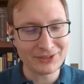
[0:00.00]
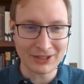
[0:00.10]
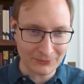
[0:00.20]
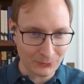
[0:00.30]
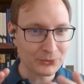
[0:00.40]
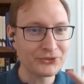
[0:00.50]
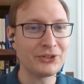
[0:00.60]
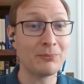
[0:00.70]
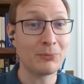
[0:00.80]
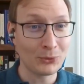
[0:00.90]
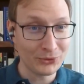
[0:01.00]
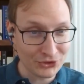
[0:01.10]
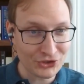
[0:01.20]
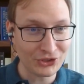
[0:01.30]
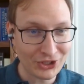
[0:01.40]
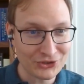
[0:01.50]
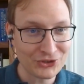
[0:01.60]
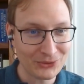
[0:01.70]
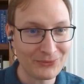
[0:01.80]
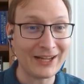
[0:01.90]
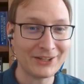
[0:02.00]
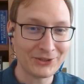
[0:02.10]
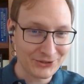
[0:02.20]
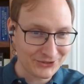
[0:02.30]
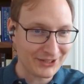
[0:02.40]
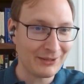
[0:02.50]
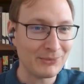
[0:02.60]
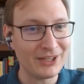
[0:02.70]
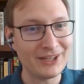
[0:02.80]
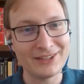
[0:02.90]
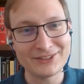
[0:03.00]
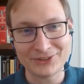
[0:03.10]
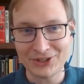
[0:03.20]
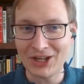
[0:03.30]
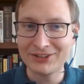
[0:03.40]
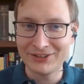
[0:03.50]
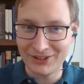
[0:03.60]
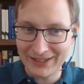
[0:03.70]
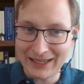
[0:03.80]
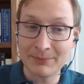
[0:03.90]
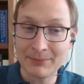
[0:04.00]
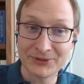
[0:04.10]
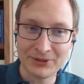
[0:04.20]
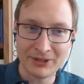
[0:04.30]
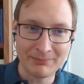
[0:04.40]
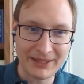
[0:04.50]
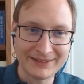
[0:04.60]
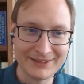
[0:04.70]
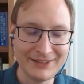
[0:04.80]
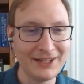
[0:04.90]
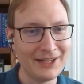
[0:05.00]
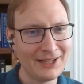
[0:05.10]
Like, of course, there are important geological factors. The Himalayas are not the Amazonian basin.